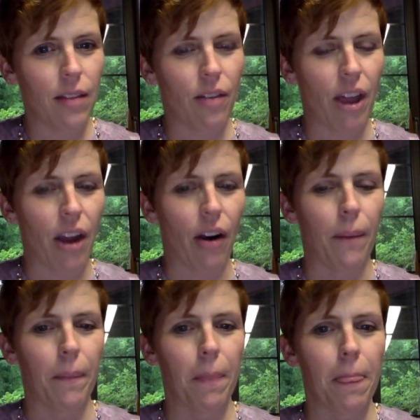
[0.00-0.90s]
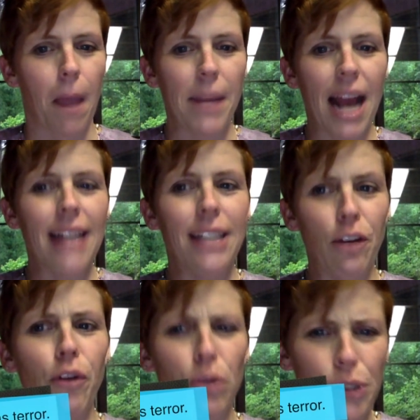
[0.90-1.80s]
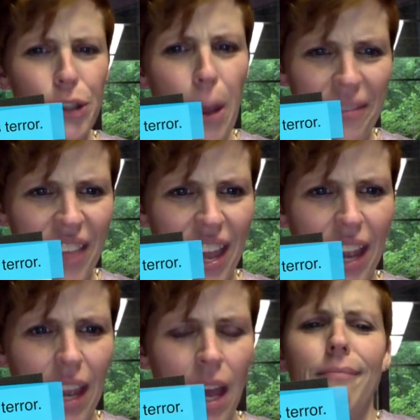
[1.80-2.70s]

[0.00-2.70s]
there. I mean, I did feel something.